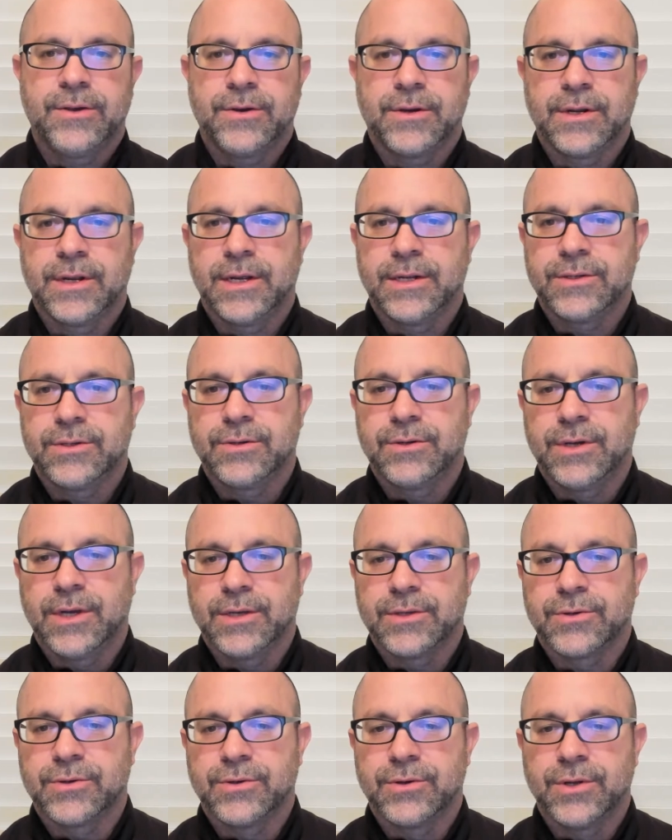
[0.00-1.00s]
You could answer
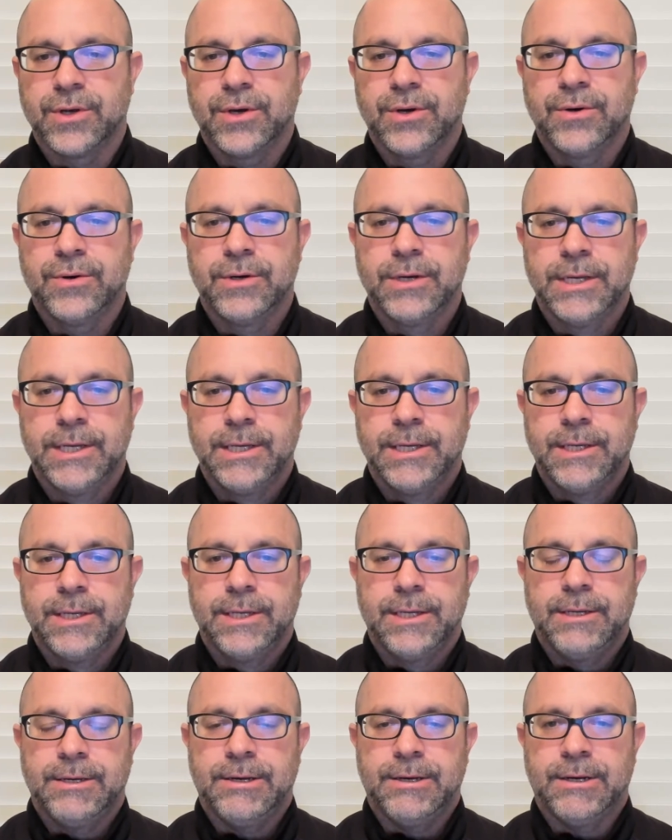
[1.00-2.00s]
yes or no.
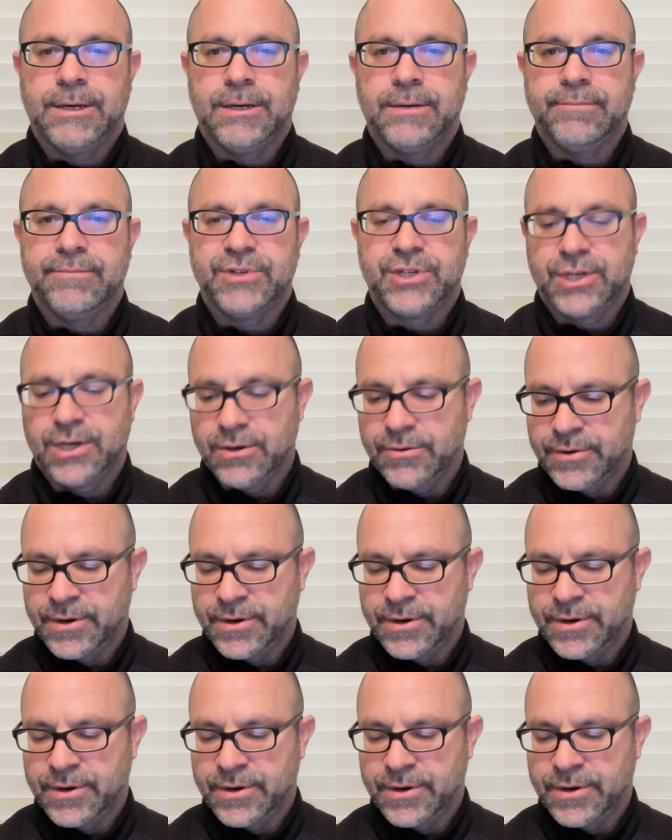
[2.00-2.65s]
Share